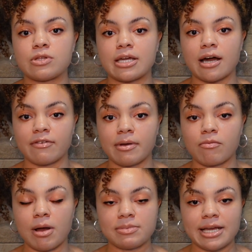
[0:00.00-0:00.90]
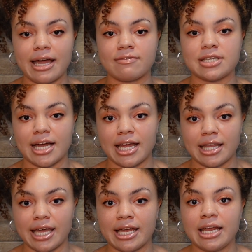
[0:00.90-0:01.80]
the government website of
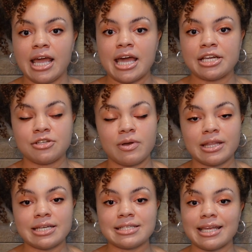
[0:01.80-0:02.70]
Thailand and doing this.